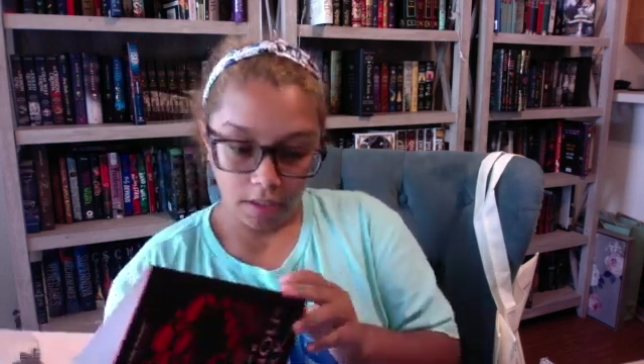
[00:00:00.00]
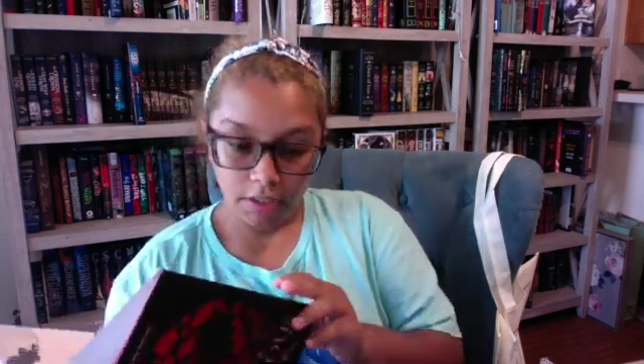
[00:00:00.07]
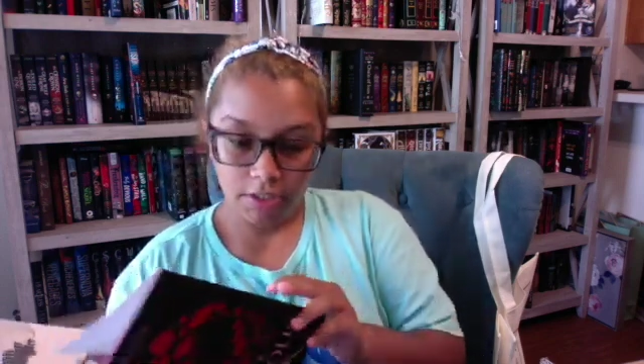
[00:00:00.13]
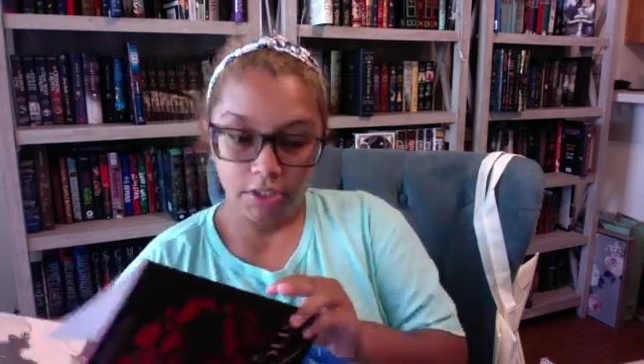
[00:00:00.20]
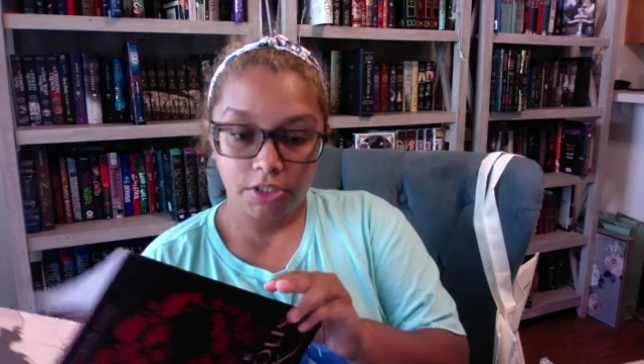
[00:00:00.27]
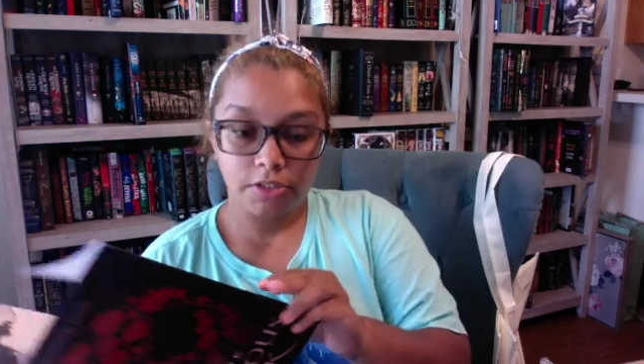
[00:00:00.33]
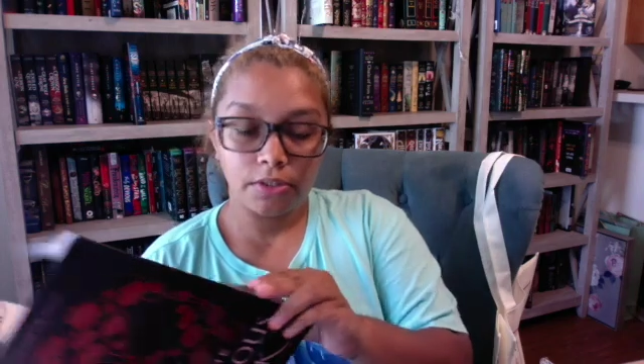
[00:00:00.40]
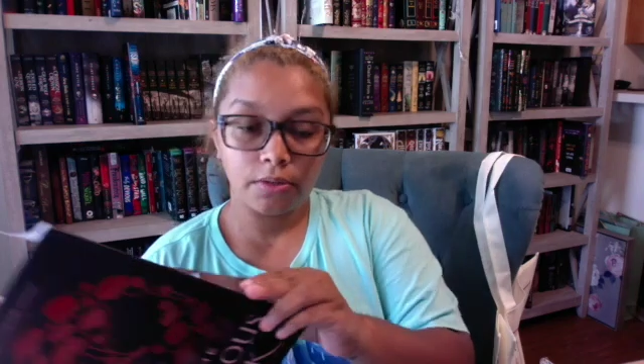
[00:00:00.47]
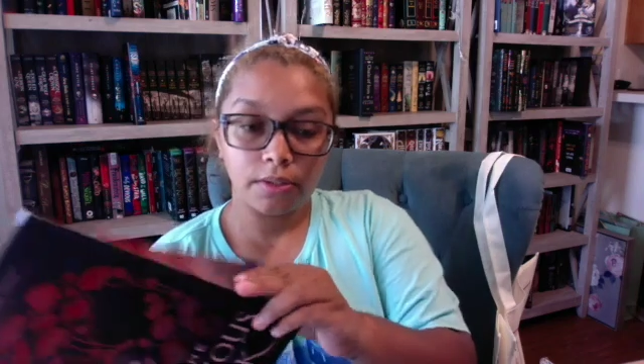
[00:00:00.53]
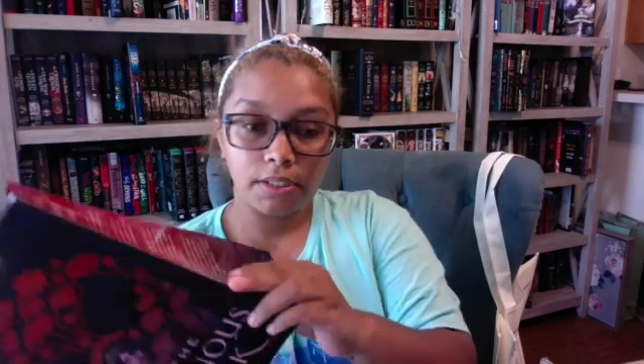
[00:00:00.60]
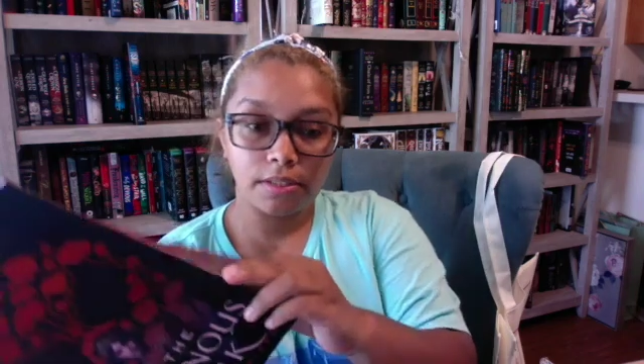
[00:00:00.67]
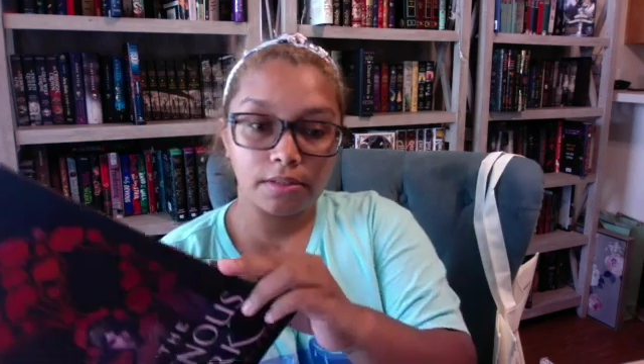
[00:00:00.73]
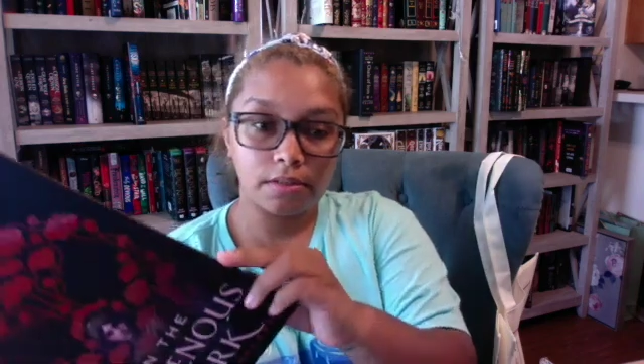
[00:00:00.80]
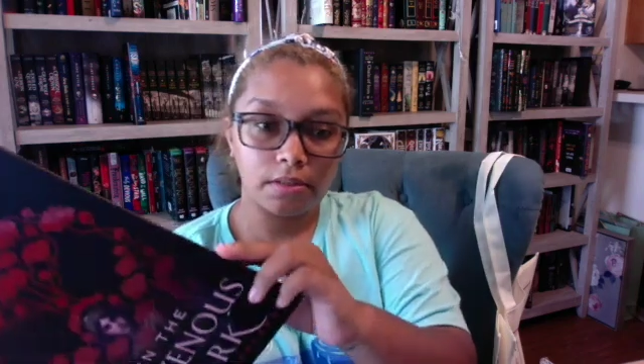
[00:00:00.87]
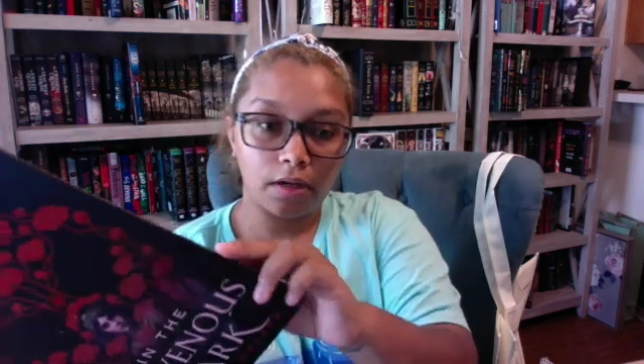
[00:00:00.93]
Just
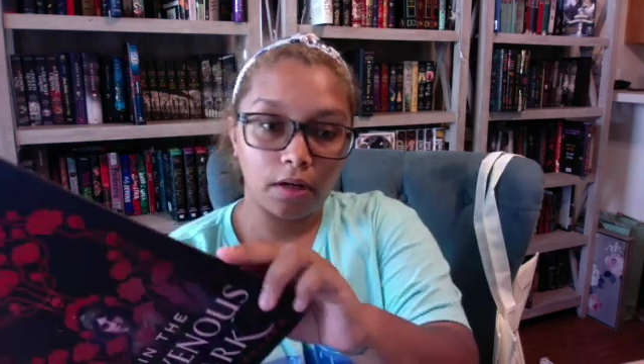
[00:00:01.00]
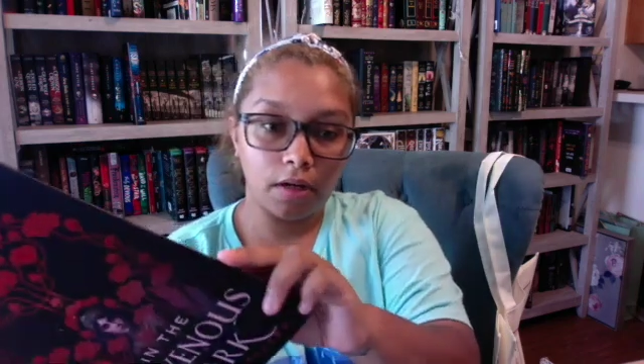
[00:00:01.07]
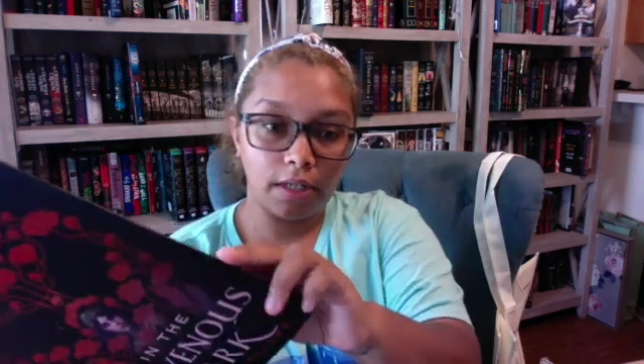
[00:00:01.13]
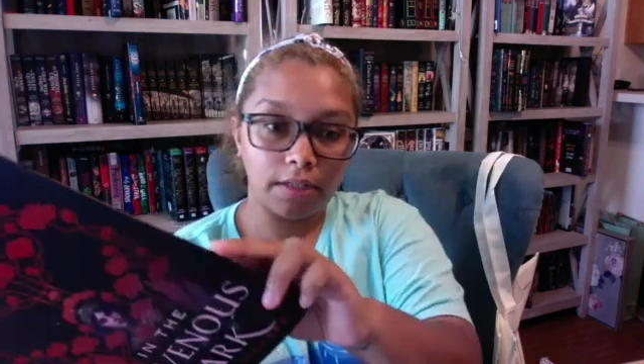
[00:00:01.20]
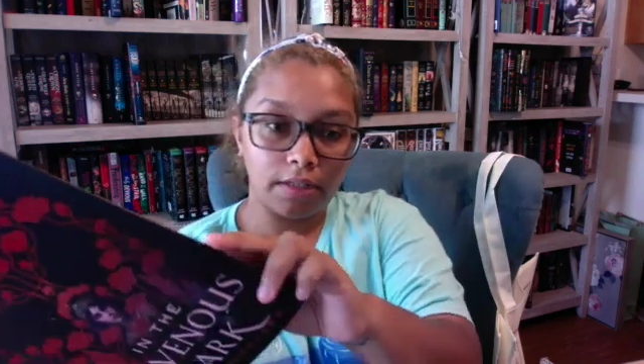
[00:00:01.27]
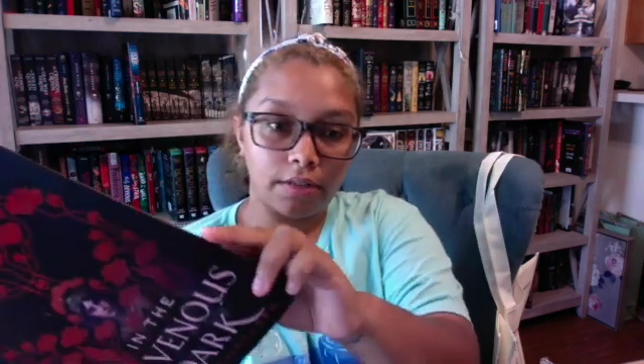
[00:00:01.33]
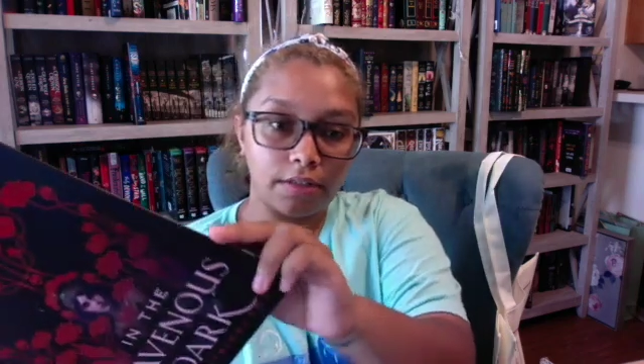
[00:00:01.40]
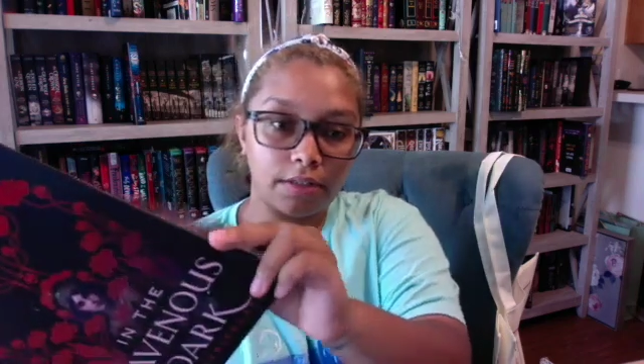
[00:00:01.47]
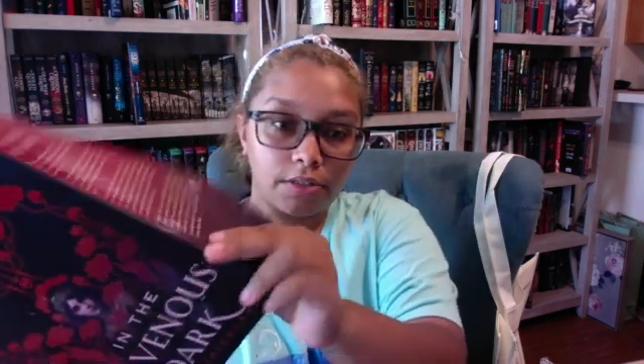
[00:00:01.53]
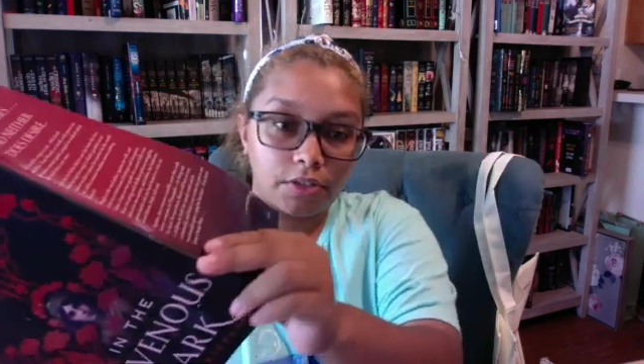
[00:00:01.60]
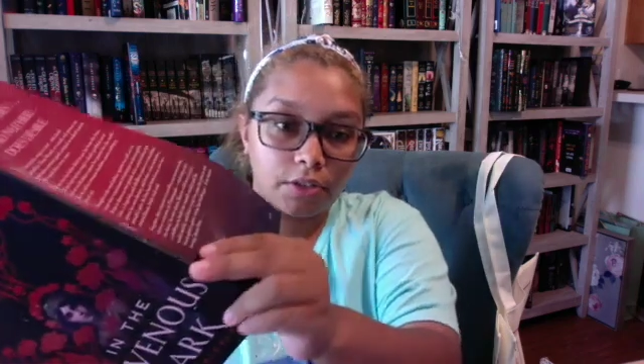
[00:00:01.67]
noticed on this